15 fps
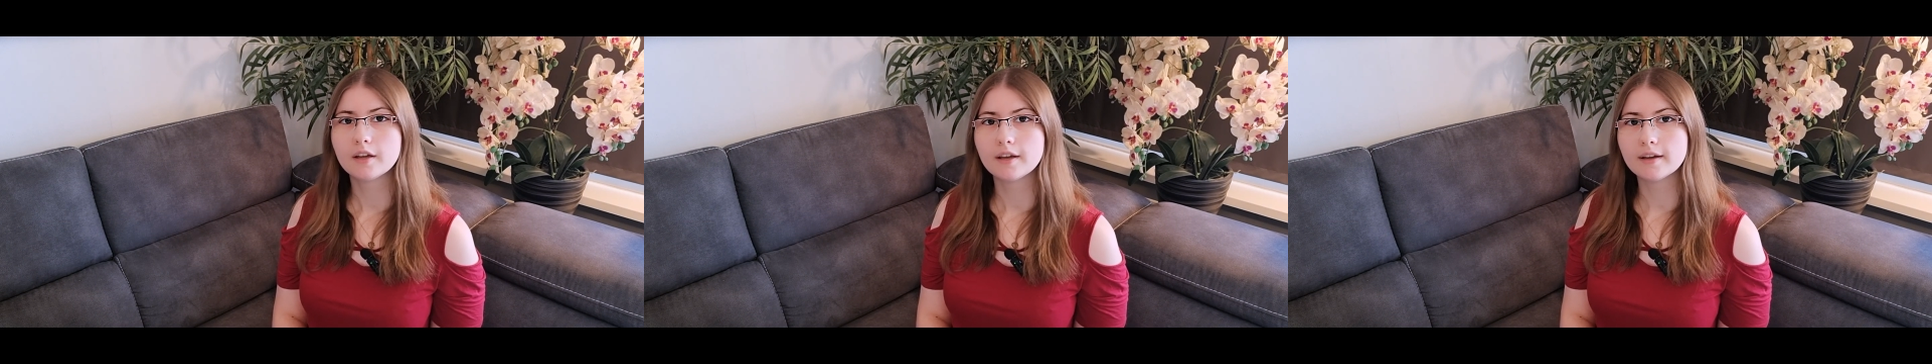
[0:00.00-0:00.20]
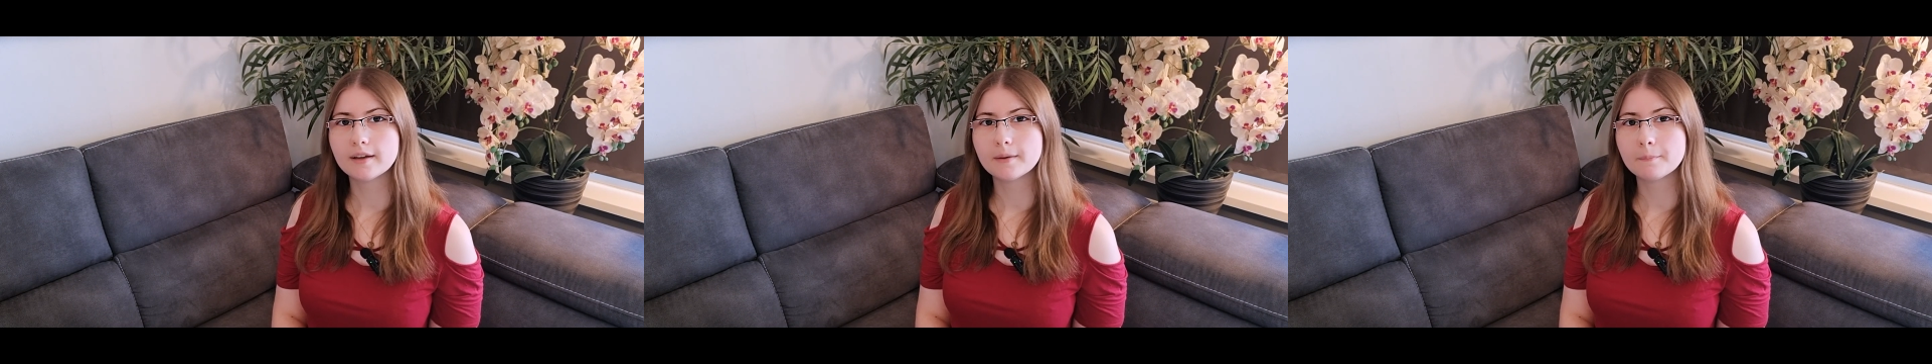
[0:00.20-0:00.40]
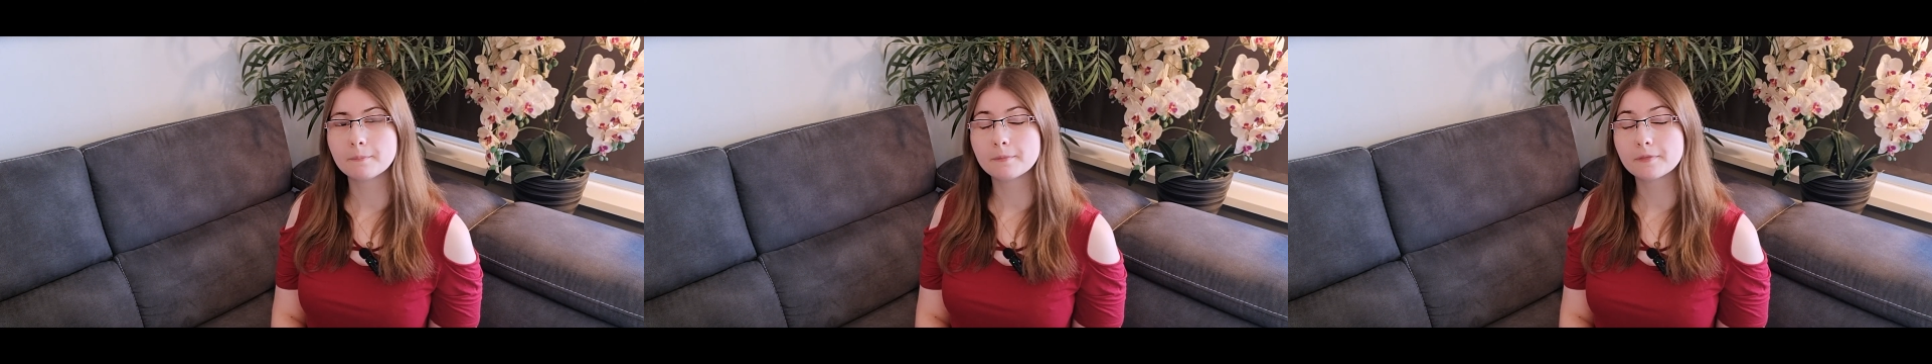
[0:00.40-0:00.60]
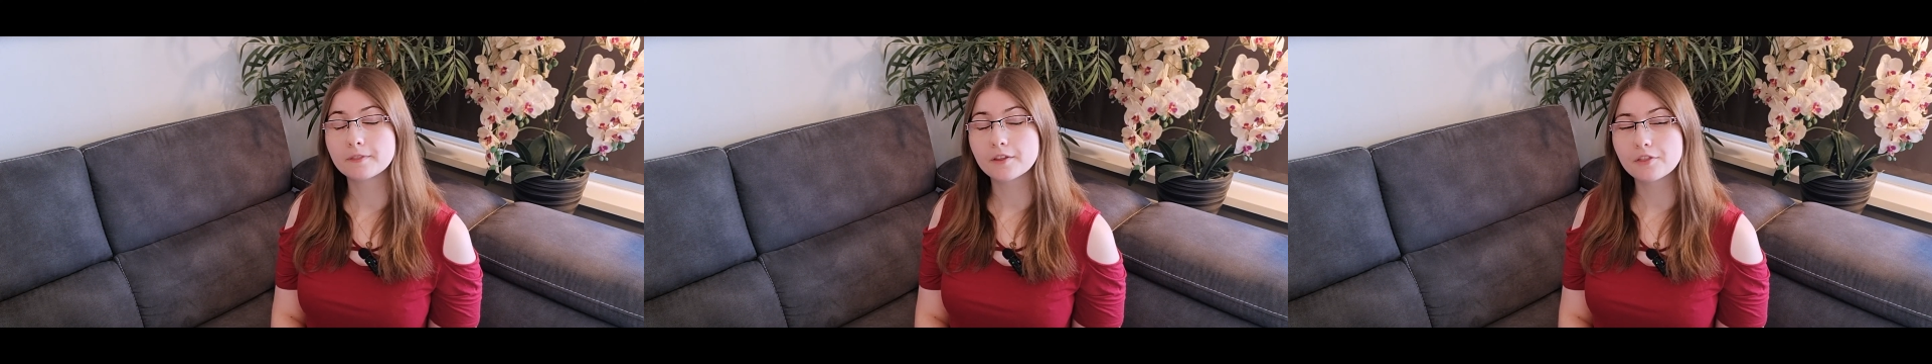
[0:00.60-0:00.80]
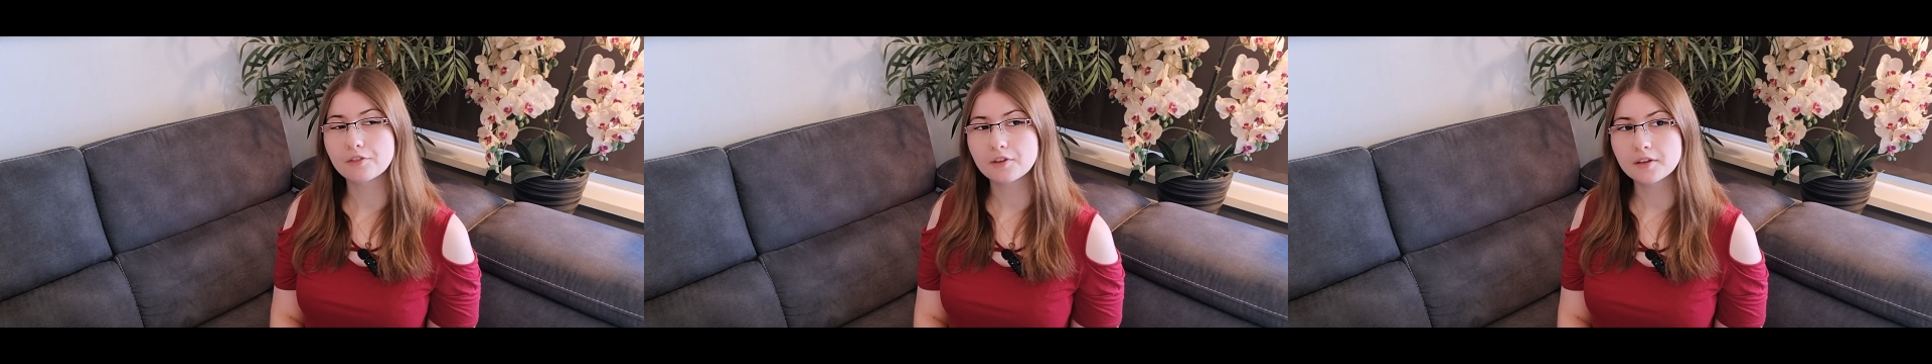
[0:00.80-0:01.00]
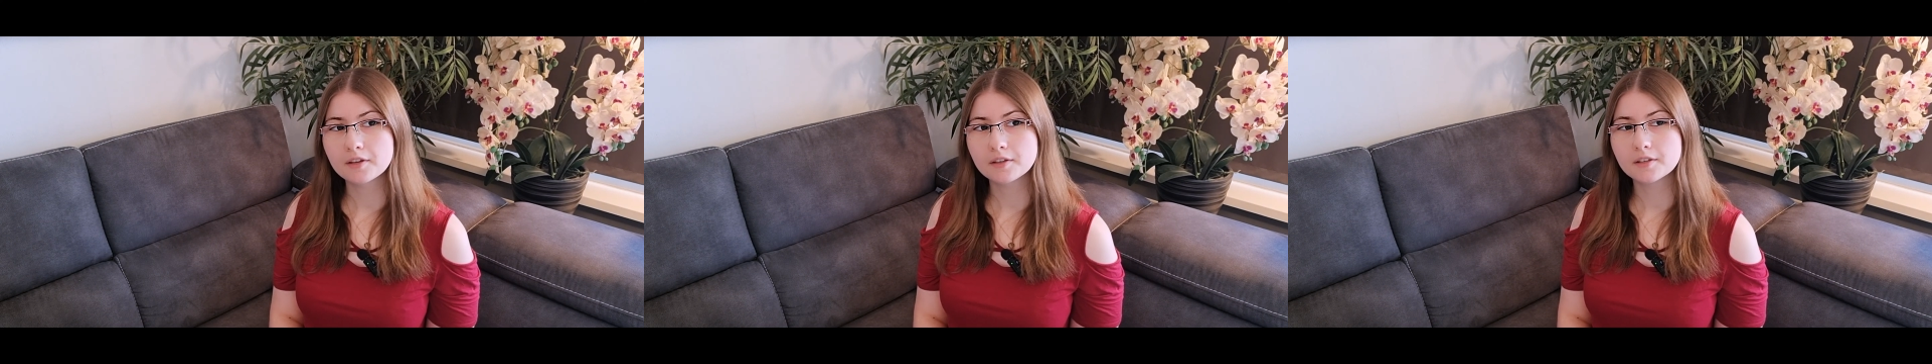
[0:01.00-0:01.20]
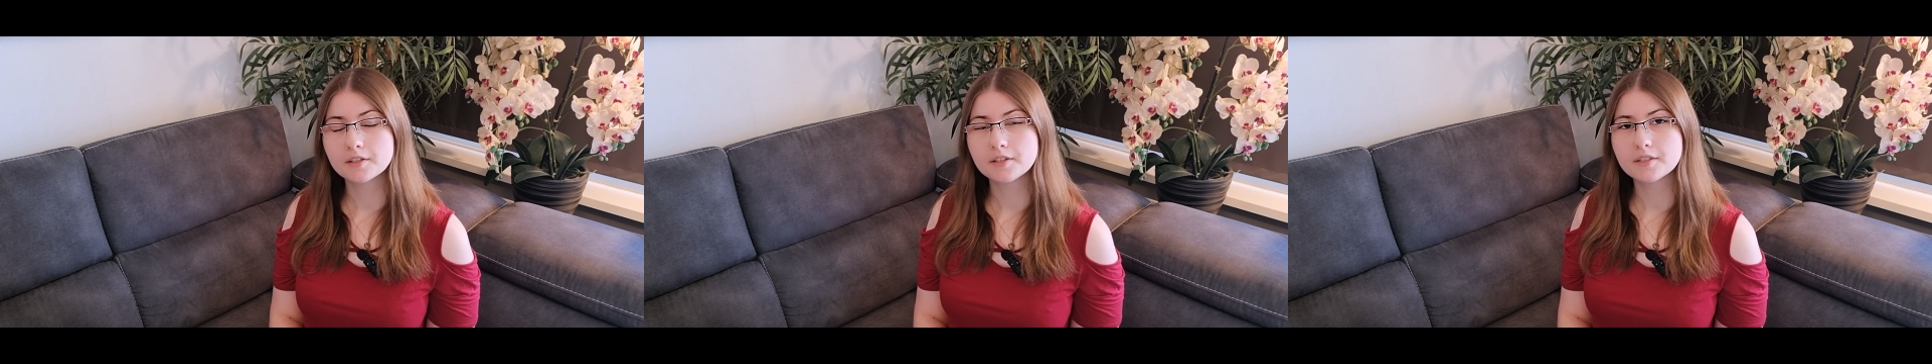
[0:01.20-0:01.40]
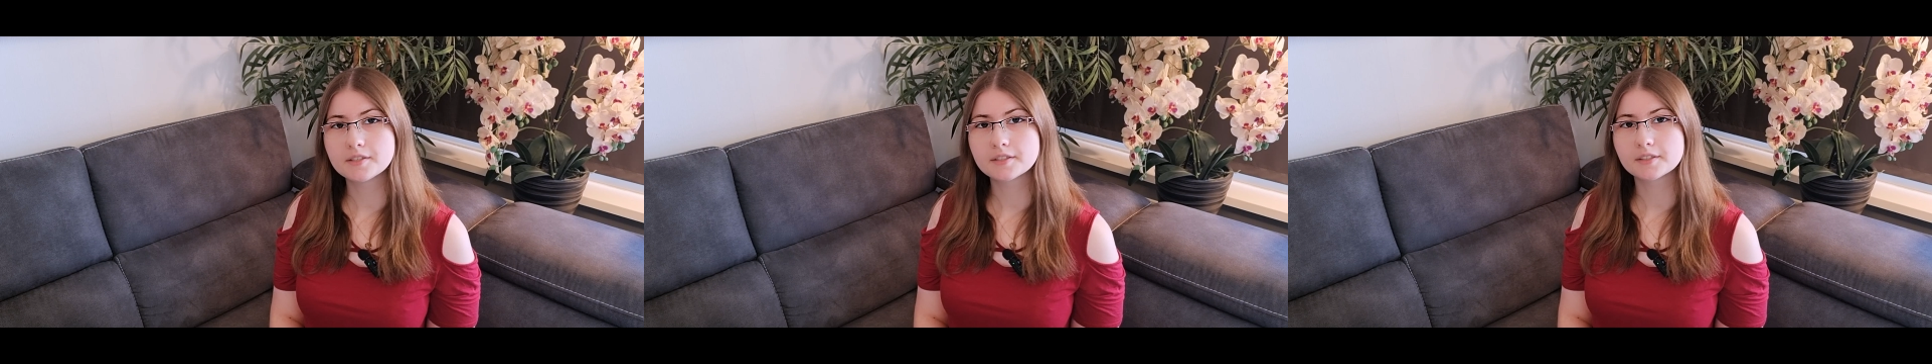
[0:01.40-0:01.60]
The thing
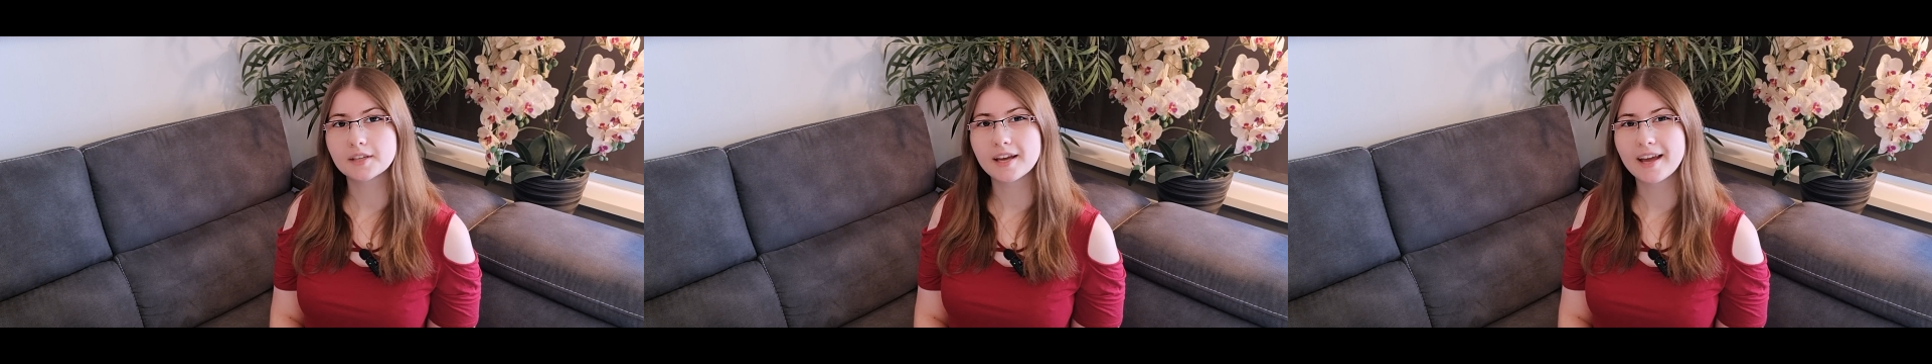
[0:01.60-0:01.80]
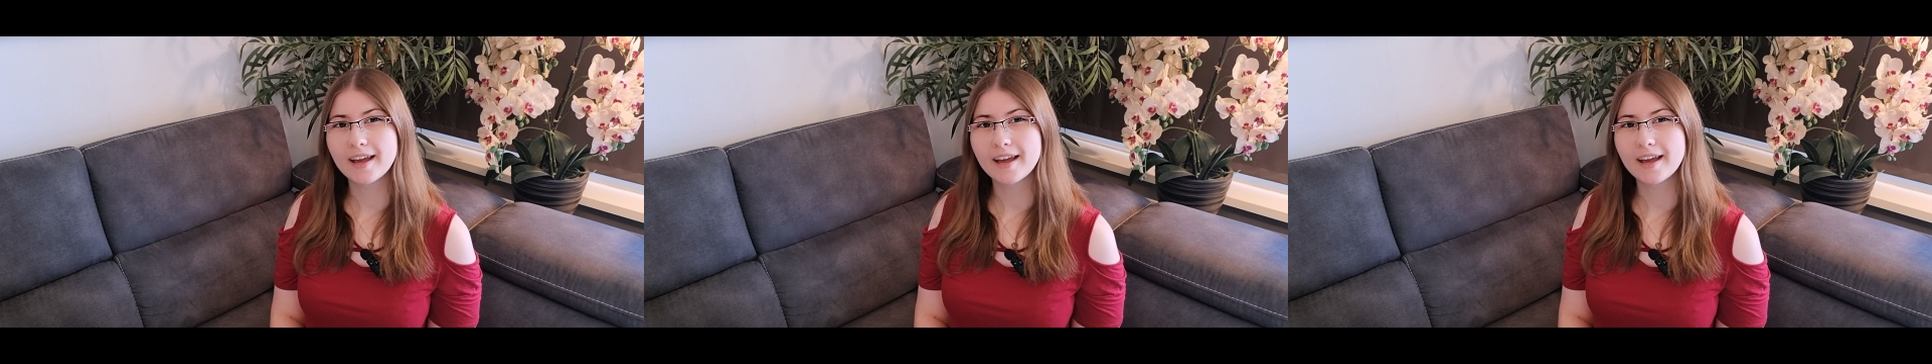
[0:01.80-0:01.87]
it is